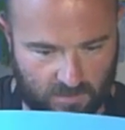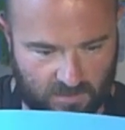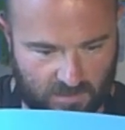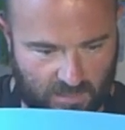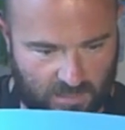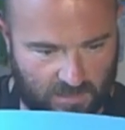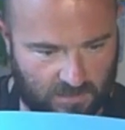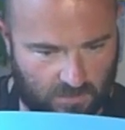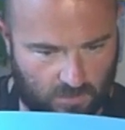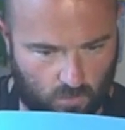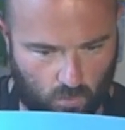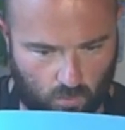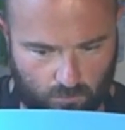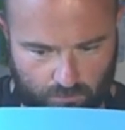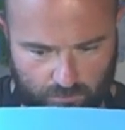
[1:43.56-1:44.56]
get
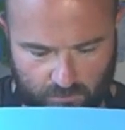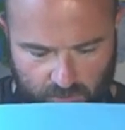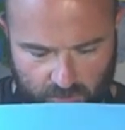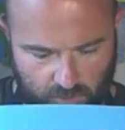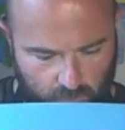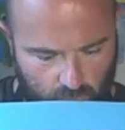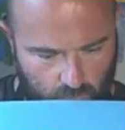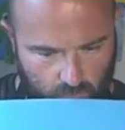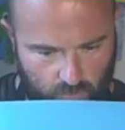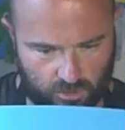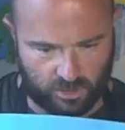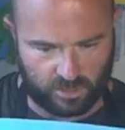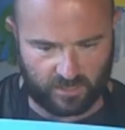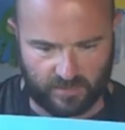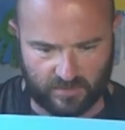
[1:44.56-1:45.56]
your blue
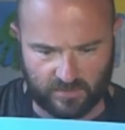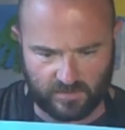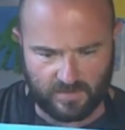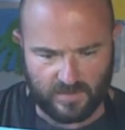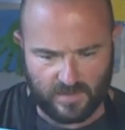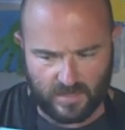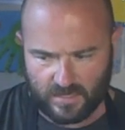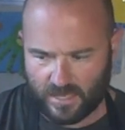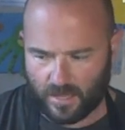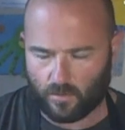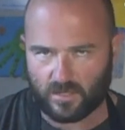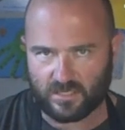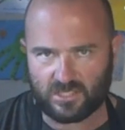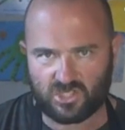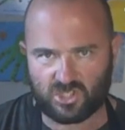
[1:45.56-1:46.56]
sheet. Now
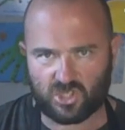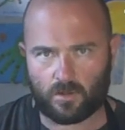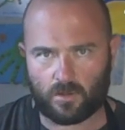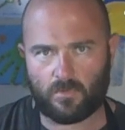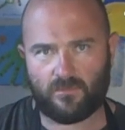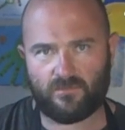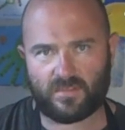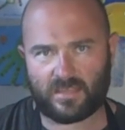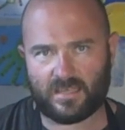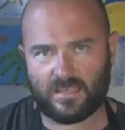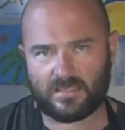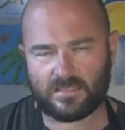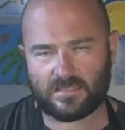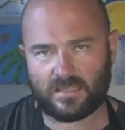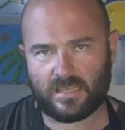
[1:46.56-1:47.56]
in some of the
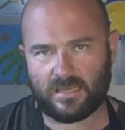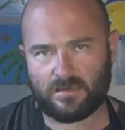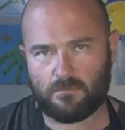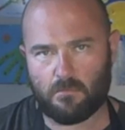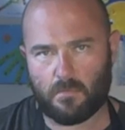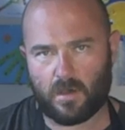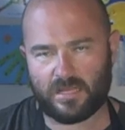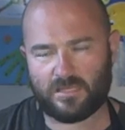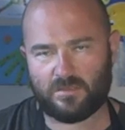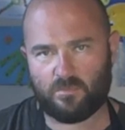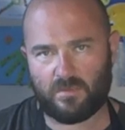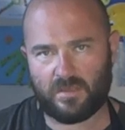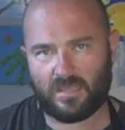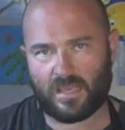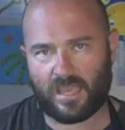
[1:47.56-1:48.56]
kits it might
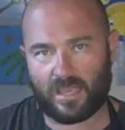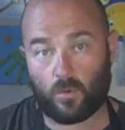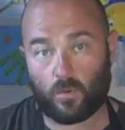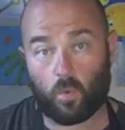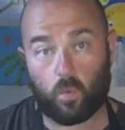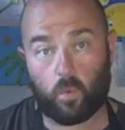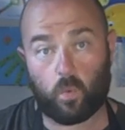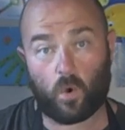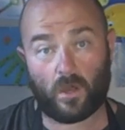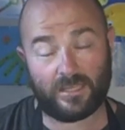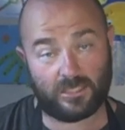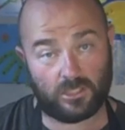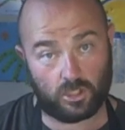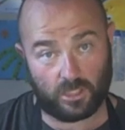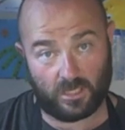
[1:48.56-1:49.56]
be a
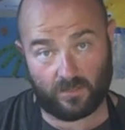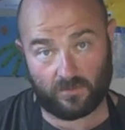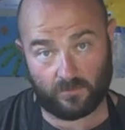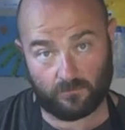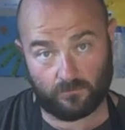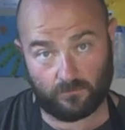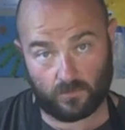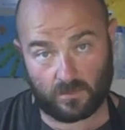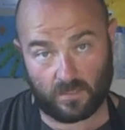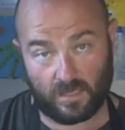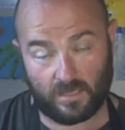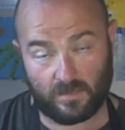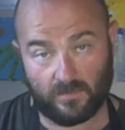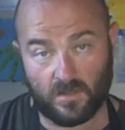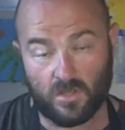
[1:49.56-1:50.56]
white sheet.
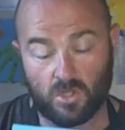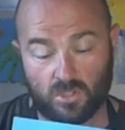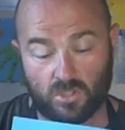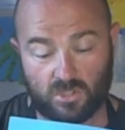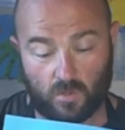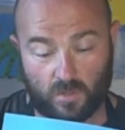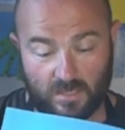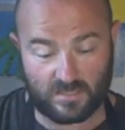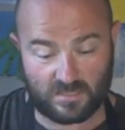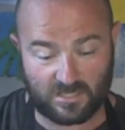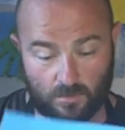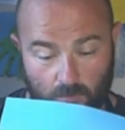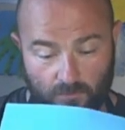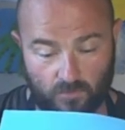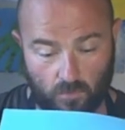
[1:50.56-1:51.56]
Okay, so in
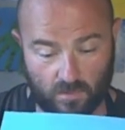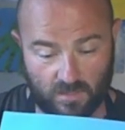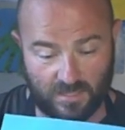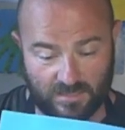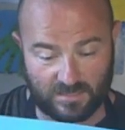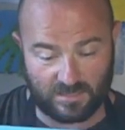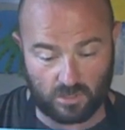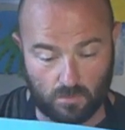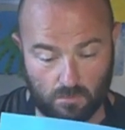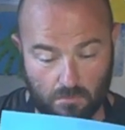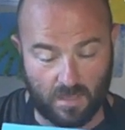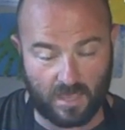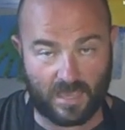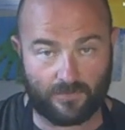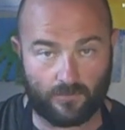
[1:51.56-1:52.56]
some of your kits you
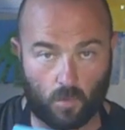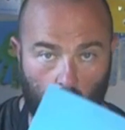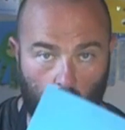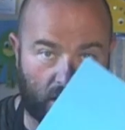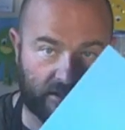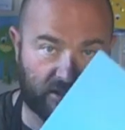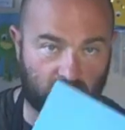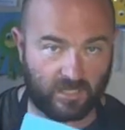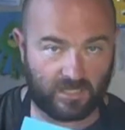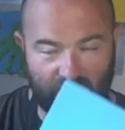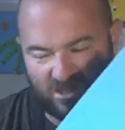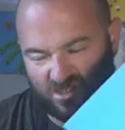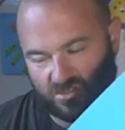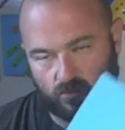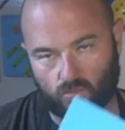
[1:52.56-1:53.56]
may have a white sheet. It
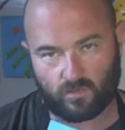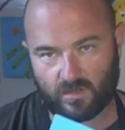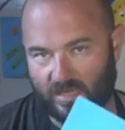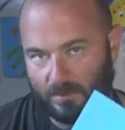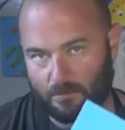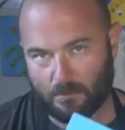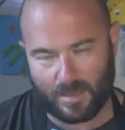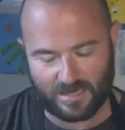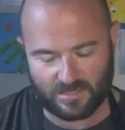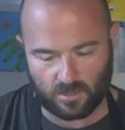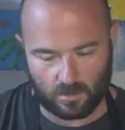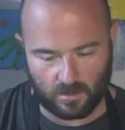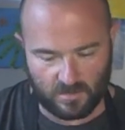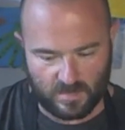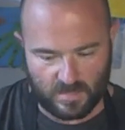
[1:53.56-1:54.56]
doesn't really matter.